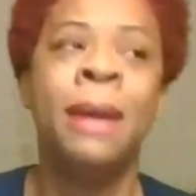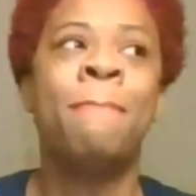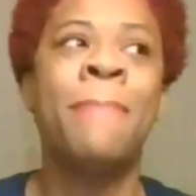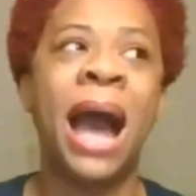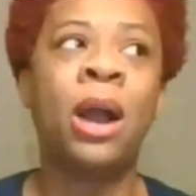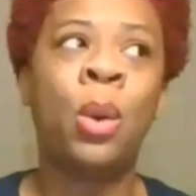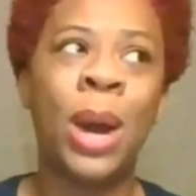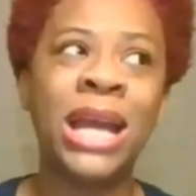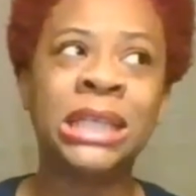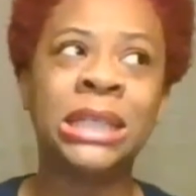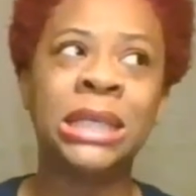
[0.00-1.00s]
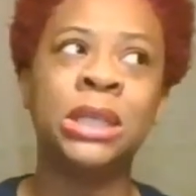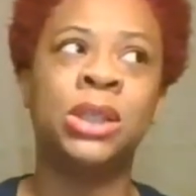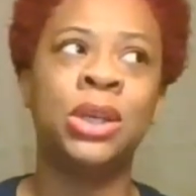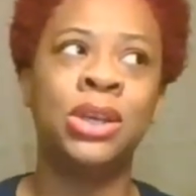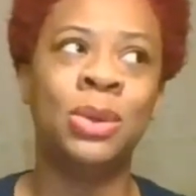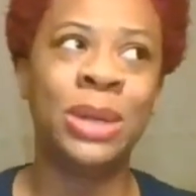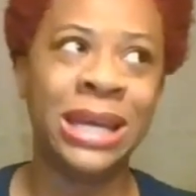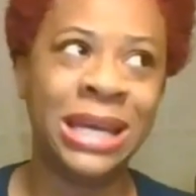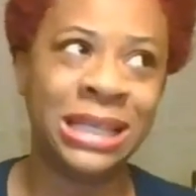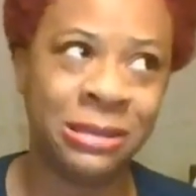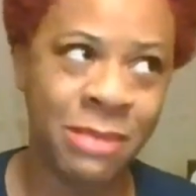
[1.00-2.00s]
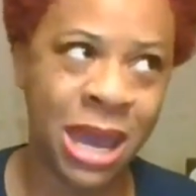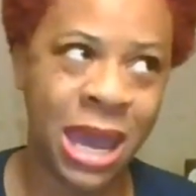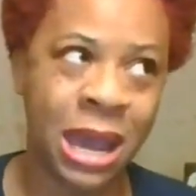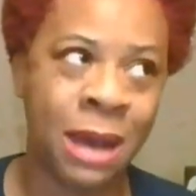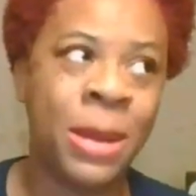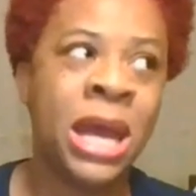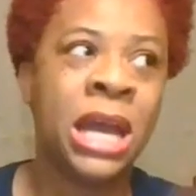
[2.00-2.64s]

My question to you is, ma'am,